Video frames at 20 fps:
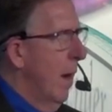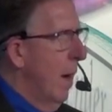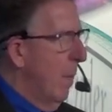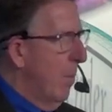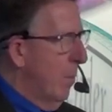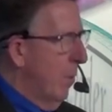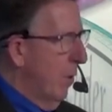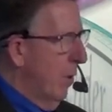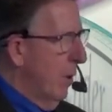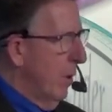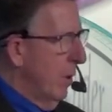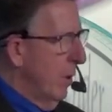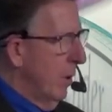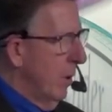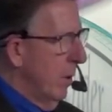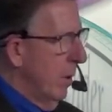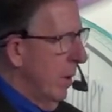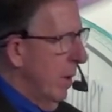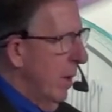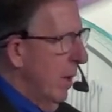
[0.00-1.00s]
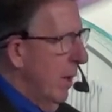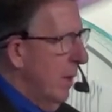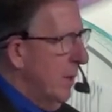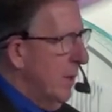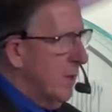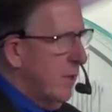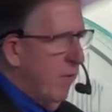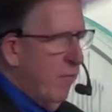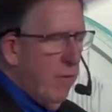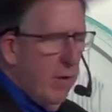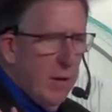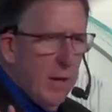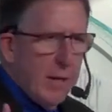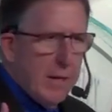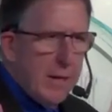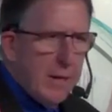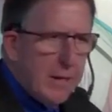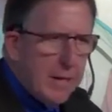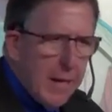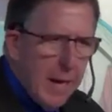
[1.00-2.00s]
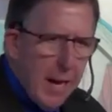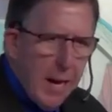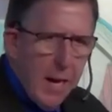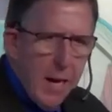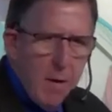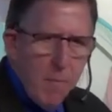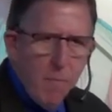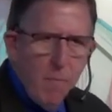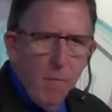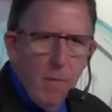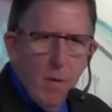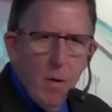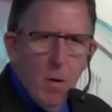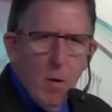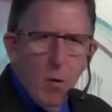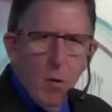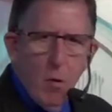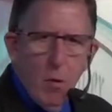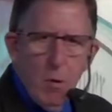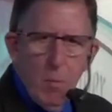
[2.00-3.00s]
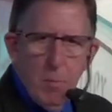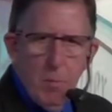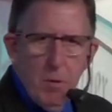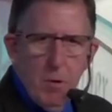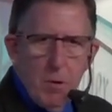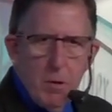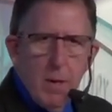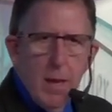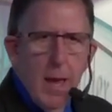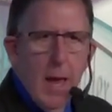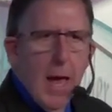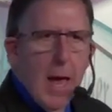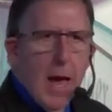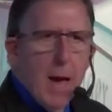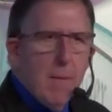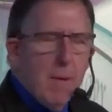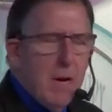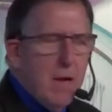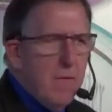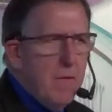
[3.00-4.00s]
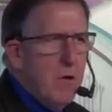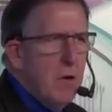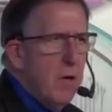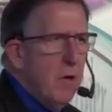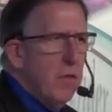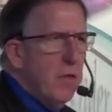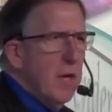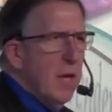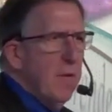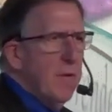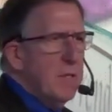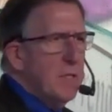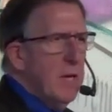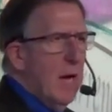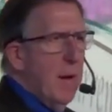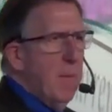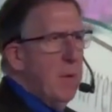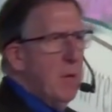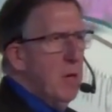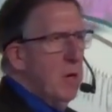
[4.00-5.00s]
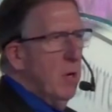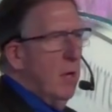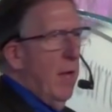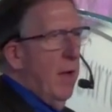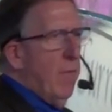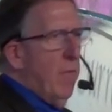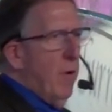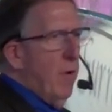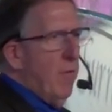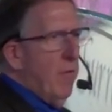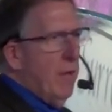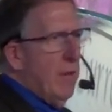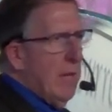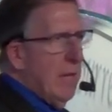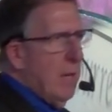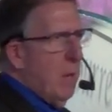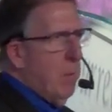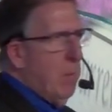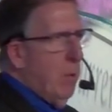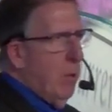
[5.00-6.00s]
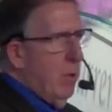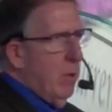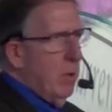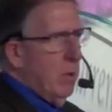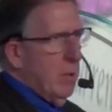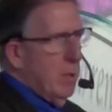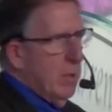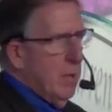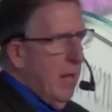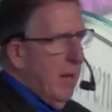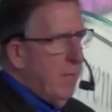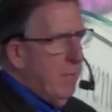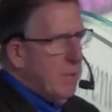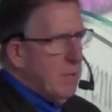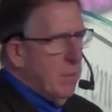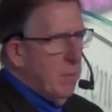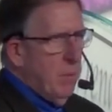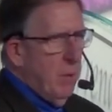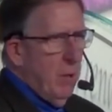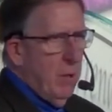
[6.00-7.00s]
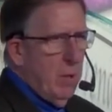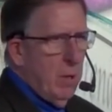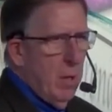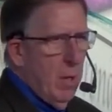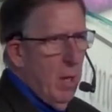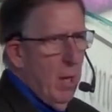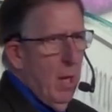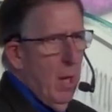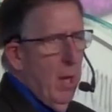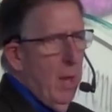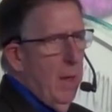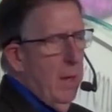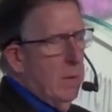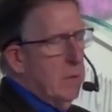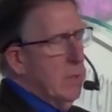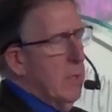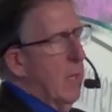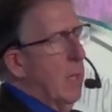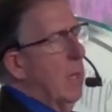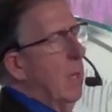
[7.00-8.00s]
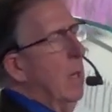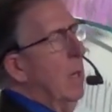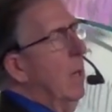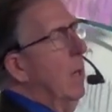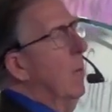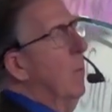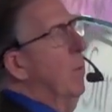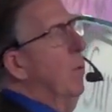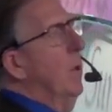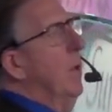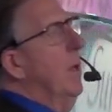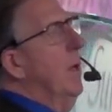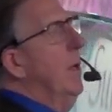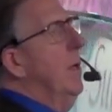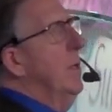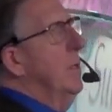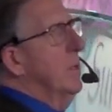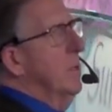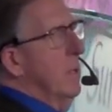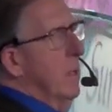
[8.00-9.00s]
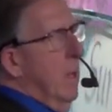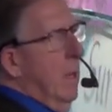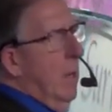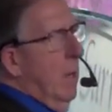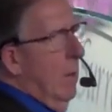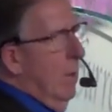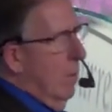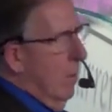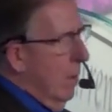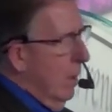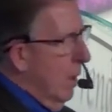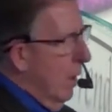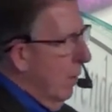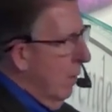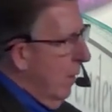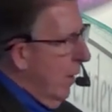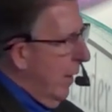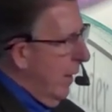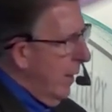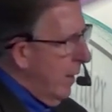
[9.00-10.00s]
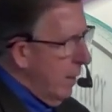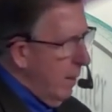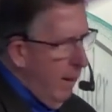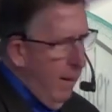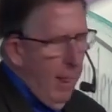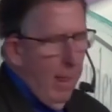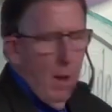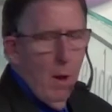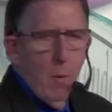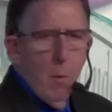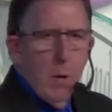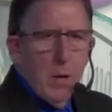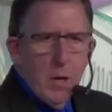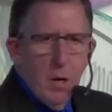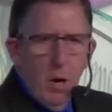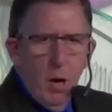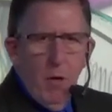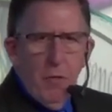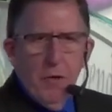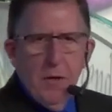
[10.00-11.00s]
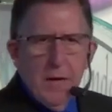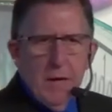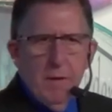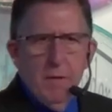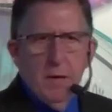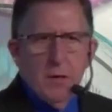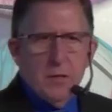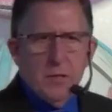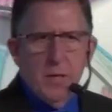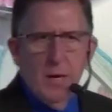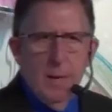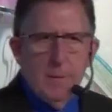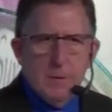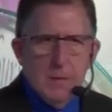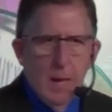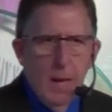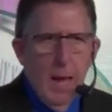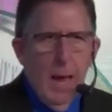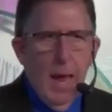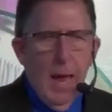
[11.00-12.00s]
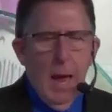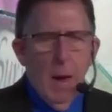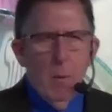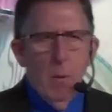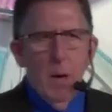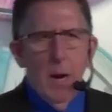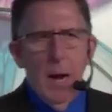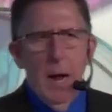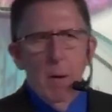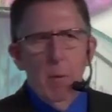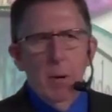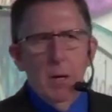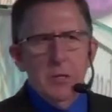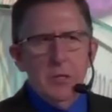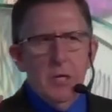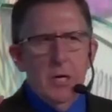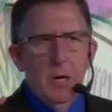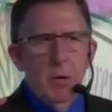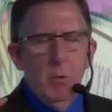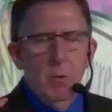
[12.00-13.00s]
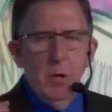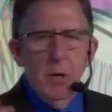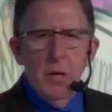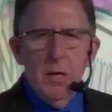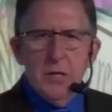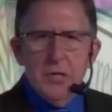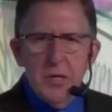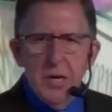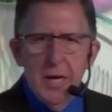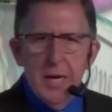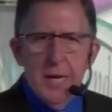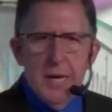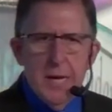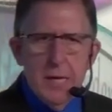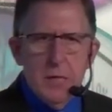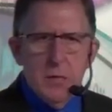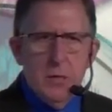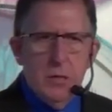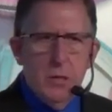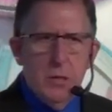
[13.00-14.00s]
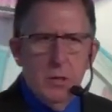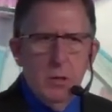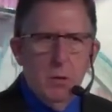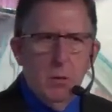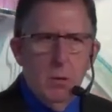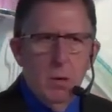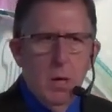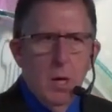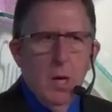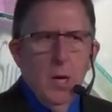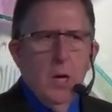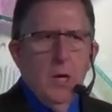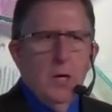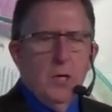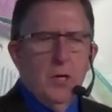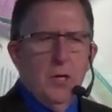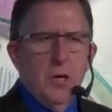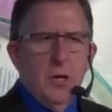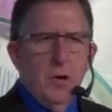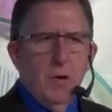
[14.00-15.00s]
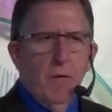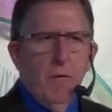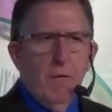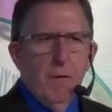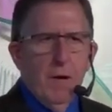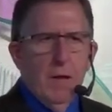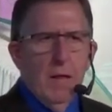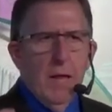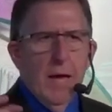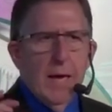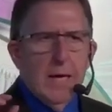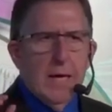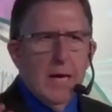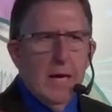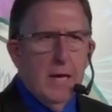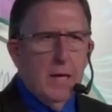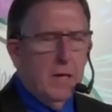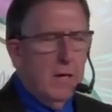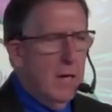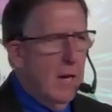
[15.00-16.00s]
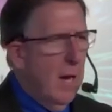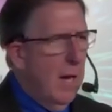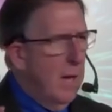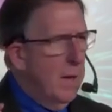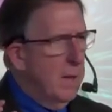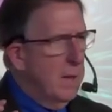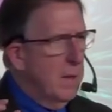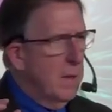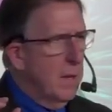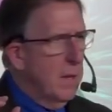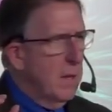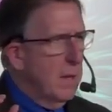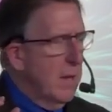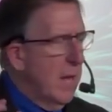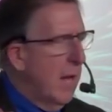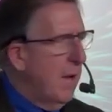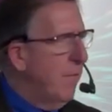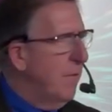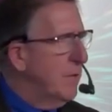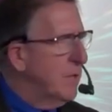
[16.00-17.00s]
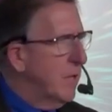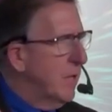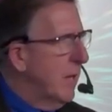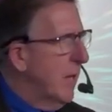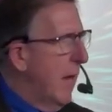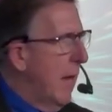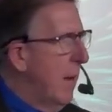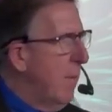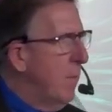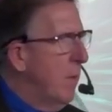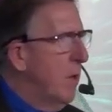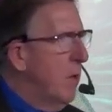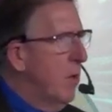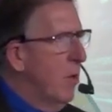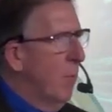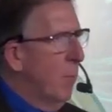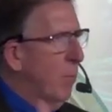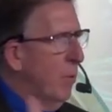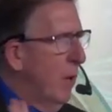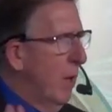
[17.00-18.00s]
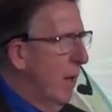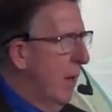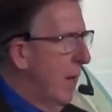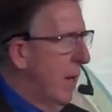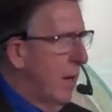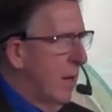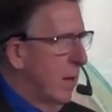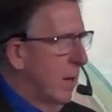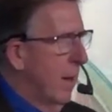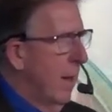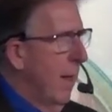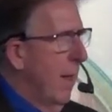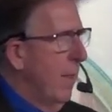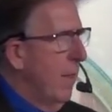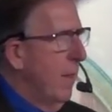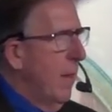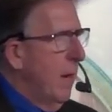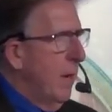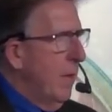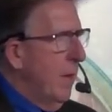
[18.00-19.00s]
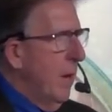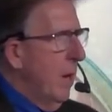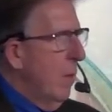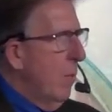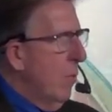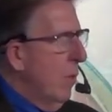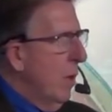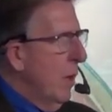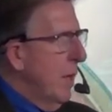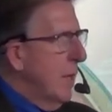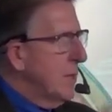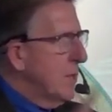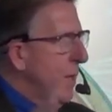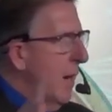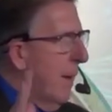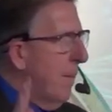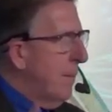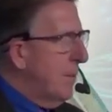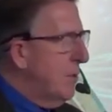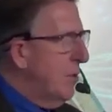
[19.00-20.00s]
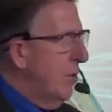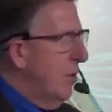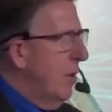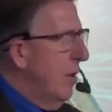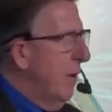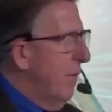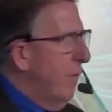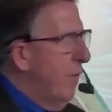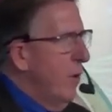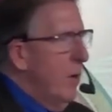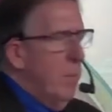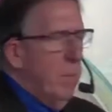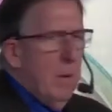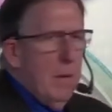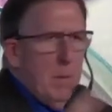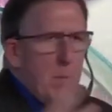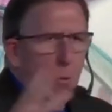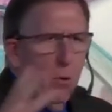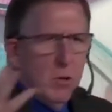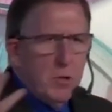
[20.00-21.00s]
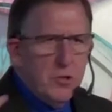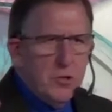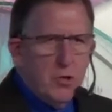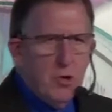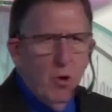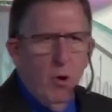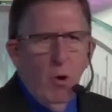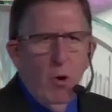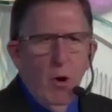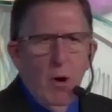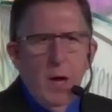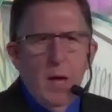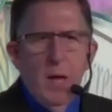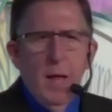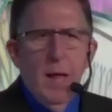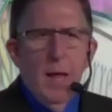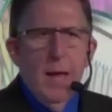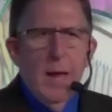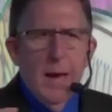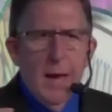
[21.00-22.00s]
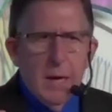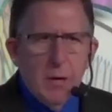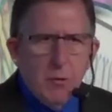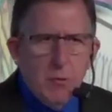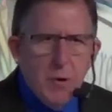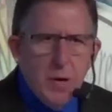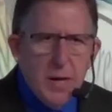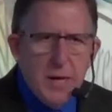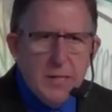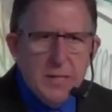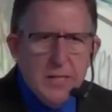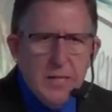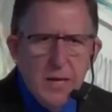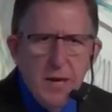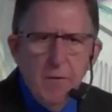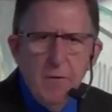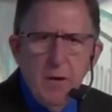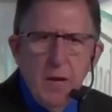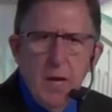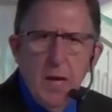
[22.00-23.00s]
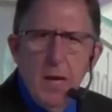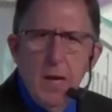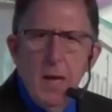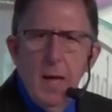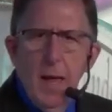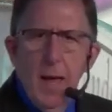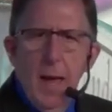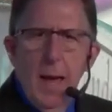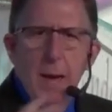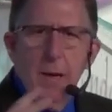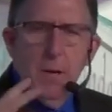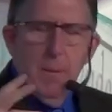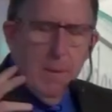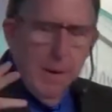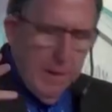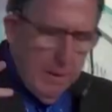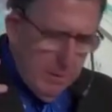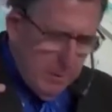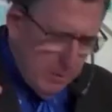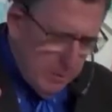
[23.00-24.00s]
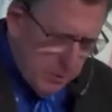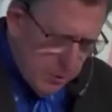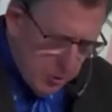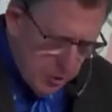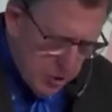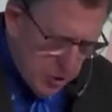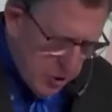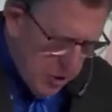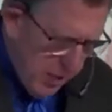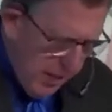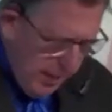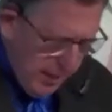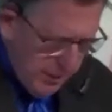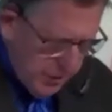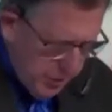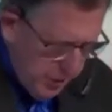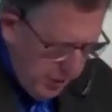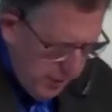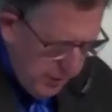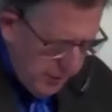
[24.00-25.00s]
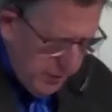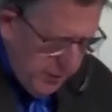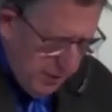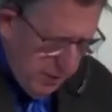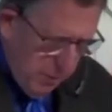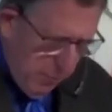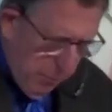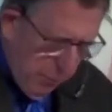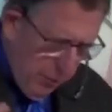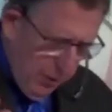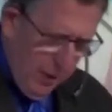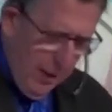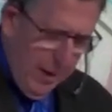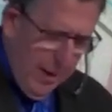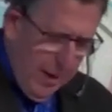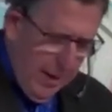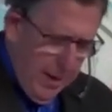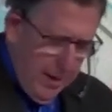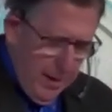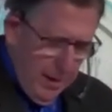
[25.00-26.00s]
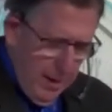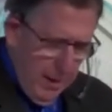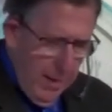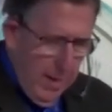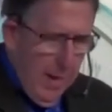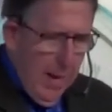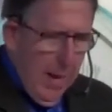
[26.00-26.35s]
A burden. Does it feel like a game or burden? How many of you can think of a time in your life where it felt like a burden? The life was a burden. It was like, oh, please, no right? We can all think of those times. And what I want you to really check into do you feel like God, that life is a game that you're playing? That, that it really is an opportunity for you to bring more joy and creativity, to make changes and to play.